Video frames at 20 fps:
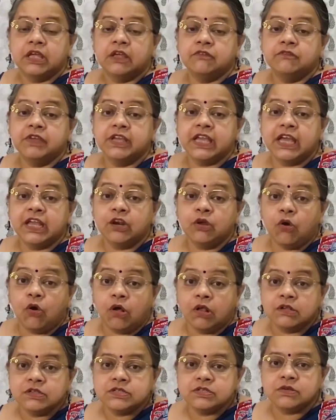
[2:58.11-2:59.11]
We can
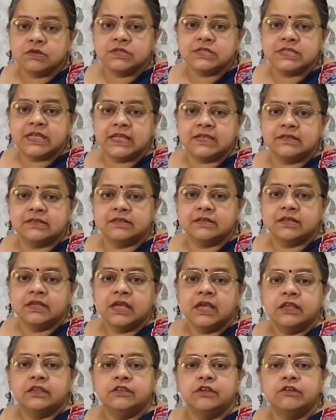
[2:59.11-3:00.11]
also sense
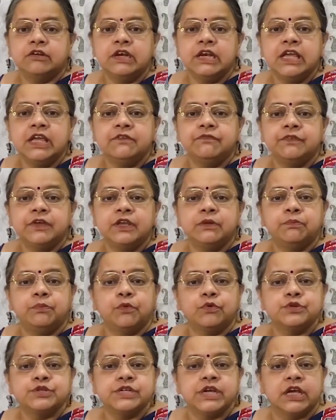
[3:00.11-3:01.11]
the relief in
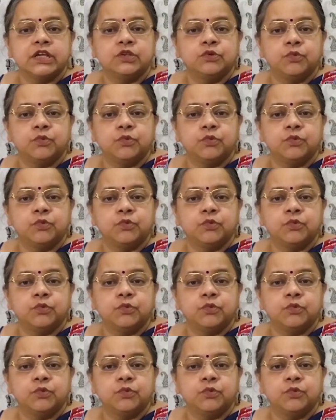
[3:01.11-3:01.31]
Portia's